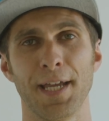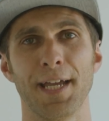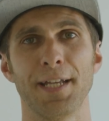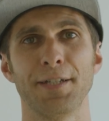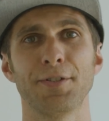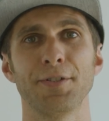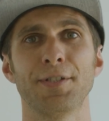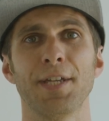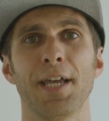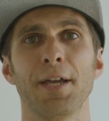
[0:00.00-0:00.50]

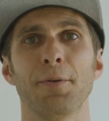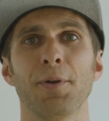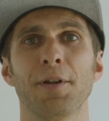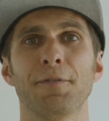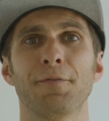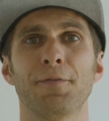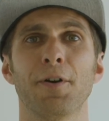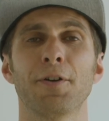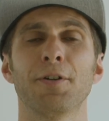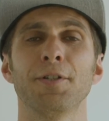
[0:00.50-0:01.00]
and today we
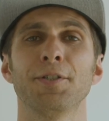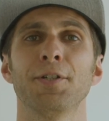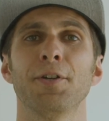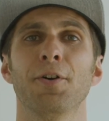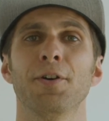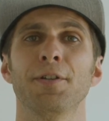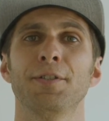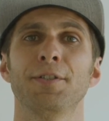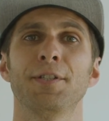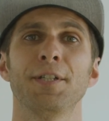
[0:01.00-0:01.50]
are focusing
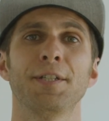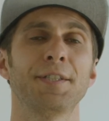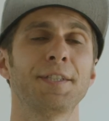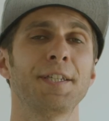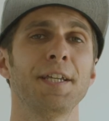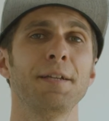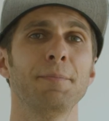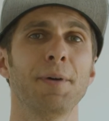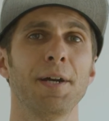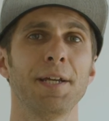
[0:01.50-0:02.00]
on
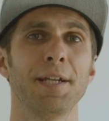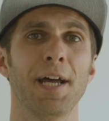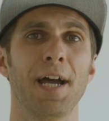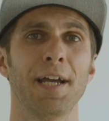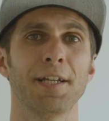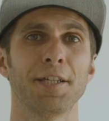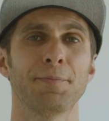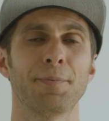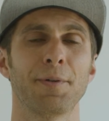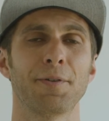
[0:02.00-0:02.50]

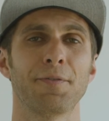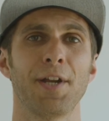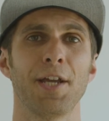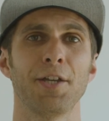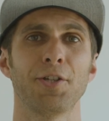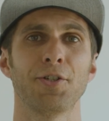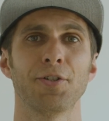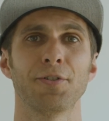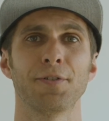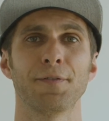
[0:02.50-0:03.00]
16:9 aspect
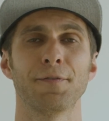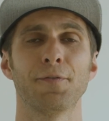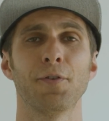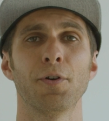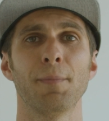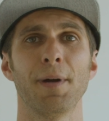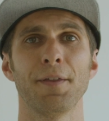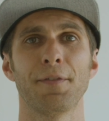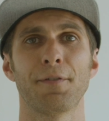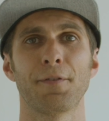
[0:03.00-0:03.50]
ratio,
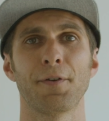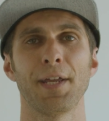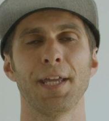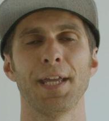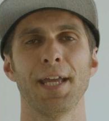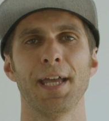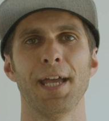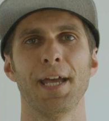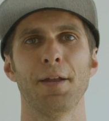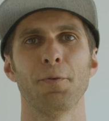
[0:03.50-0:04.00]

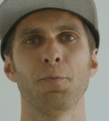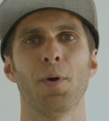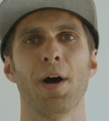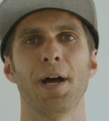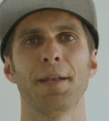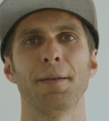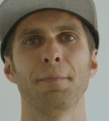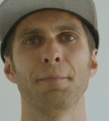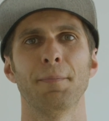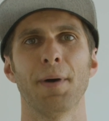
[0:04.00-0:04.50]
4:3, and
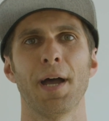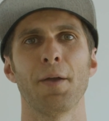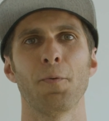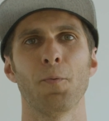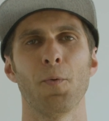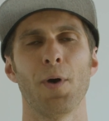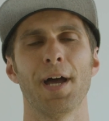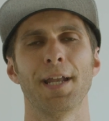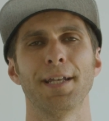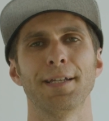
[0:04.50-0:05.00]

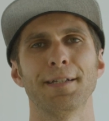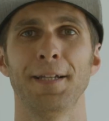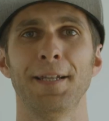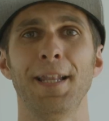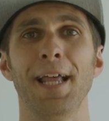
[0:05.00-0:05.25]
1:1.